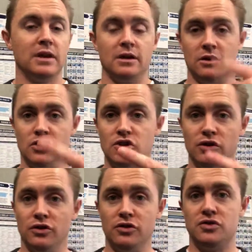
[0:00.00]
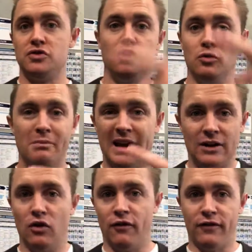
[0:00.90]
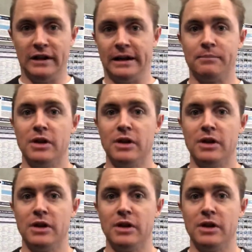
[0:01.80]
you choose your meat or filling,